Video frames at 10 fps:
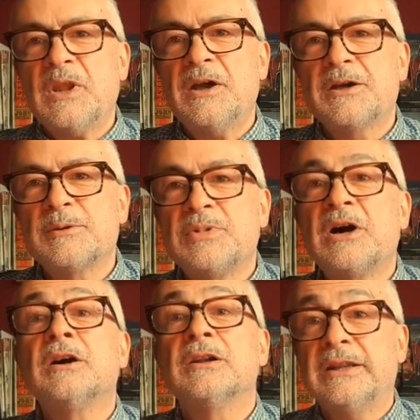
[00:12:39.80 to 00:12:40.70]
uh,
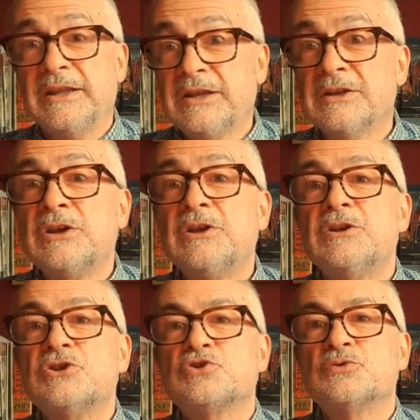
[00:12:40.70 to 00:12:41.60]
partly
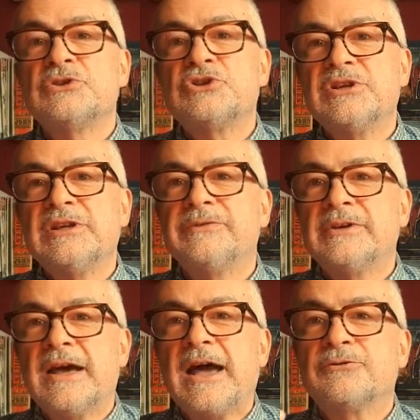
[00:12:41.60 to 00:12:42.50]
to achieve
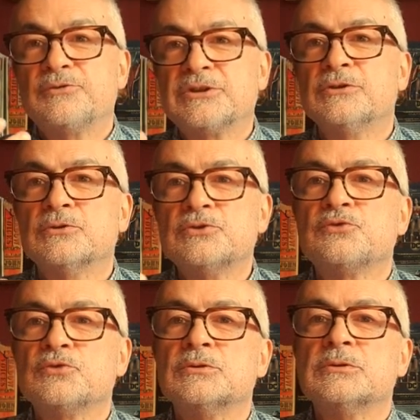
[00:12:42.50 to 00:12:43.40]
an
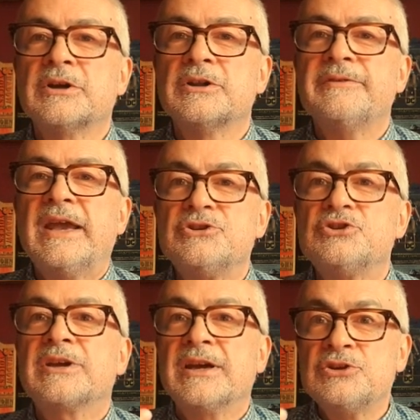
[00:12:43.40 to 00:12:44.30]
agricultural kind of
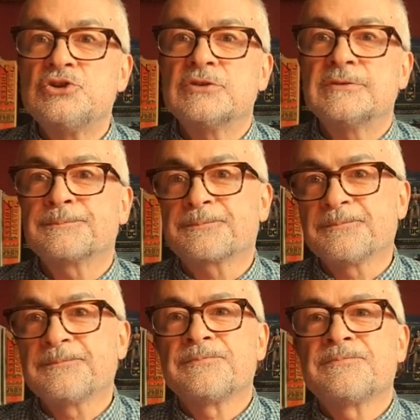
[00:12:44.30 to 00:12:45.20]
education
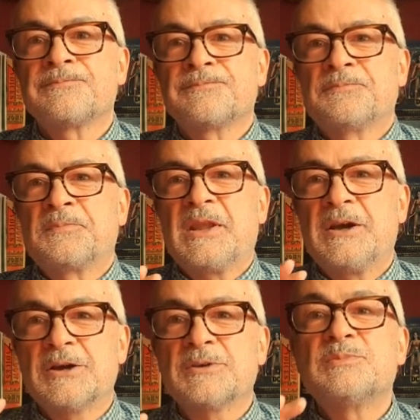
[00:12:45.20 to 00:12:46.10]

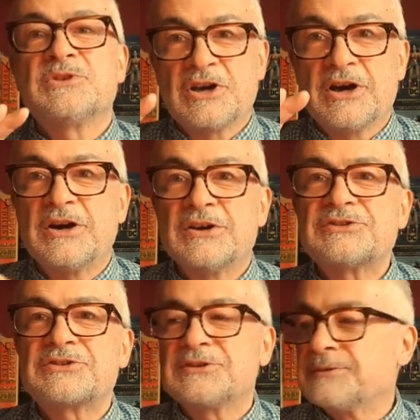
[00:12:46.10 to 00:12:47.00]
uh,
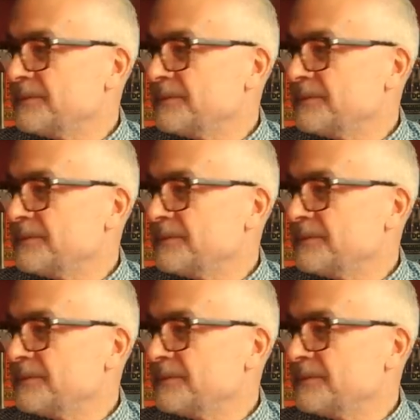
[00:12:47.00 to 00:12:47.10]
task.